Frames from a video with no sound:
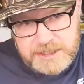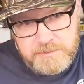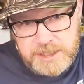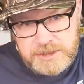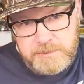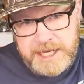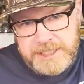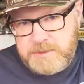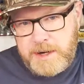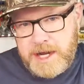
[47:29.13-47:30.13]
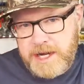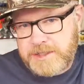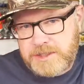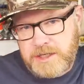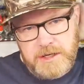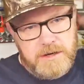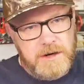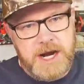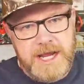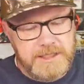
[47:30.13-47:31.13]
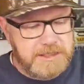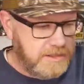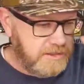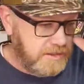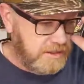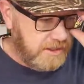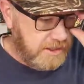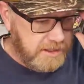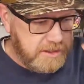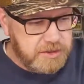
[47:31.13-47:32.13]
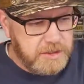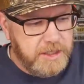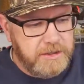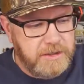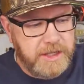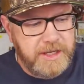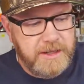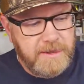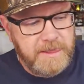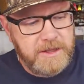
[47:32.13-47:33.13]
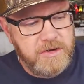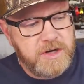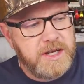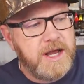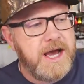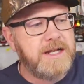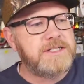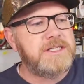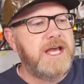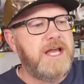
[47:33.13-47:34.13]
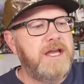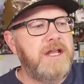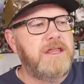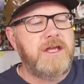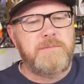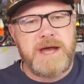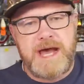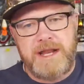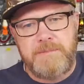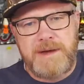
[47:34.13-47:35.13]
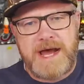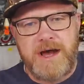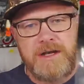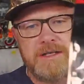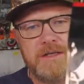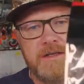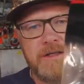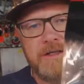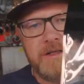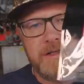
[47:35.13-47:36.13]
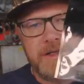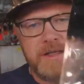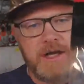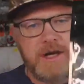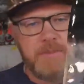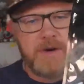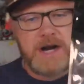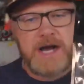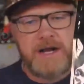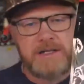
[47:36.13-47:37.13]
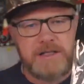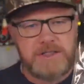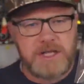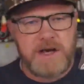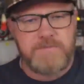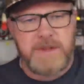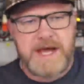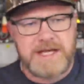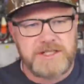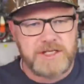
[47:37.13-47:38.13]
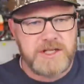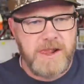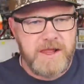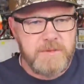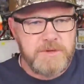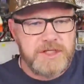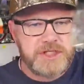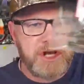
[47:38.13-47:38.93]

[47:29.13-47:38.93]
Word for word: the Missile Baits products are great. There's literally, you cannot say anything bad about their product, the soft plastics. But just